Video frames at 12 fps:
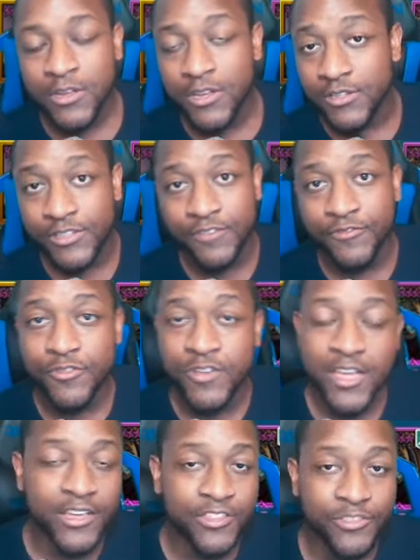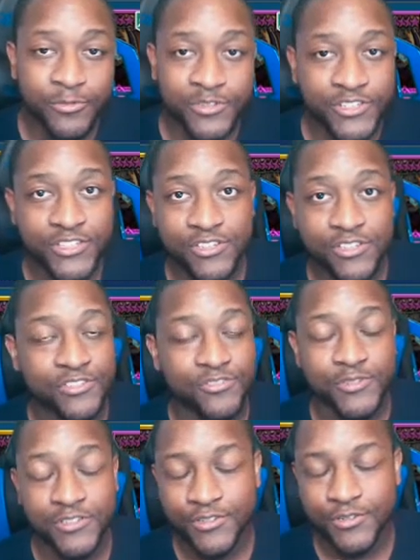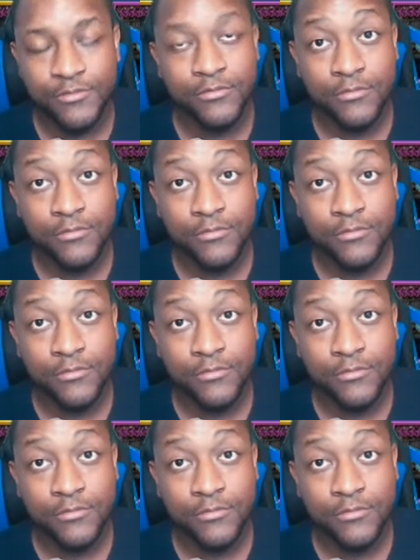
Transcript: is if you can't get the resistance, which